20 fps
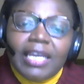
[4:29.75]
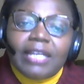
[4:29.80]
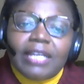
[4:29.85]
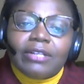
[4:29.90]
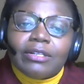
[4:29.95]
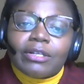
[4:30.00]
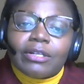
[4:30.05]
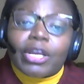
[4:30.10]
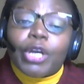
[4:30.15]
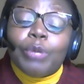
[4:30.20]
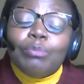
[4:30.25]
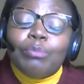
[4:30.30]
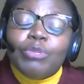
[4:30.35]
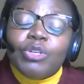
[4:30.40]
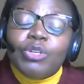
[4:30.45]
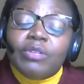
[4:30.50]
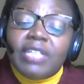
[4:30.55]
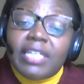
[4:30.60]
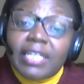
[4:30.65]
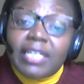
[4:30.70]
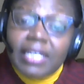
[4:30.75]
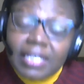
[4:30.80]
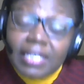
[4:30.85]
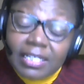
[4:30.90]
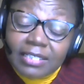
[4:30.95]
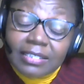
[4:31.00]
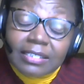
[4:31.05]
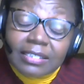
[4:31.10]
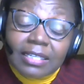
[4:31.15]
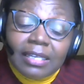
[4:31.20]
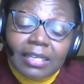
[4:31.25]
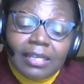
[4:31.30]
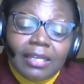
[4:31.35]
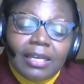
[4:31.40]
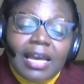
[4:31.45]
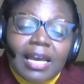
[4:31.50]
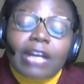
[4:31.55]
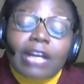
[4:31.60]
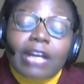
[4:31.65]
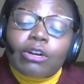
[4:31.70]
in communities
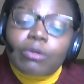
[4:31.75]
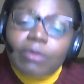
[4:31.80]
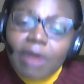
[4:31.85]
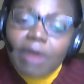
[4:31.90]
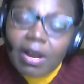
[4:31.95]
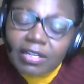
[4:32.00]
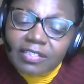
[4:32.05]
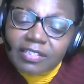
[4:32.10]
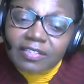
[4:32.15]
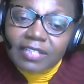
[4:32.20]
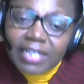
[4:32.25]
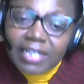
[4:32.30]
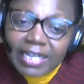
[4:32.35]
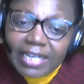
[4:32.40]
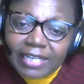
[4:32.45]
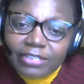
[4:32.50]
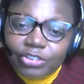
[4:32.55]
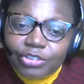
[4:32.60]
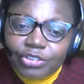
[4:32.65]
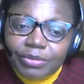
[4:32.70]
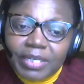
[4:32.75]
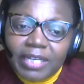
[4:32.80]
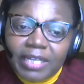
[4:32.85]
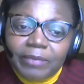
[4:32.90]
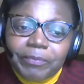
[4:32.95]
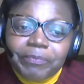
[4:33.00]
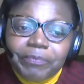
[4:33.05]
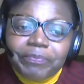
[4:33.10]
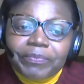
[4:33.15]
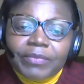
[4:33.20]
across the country.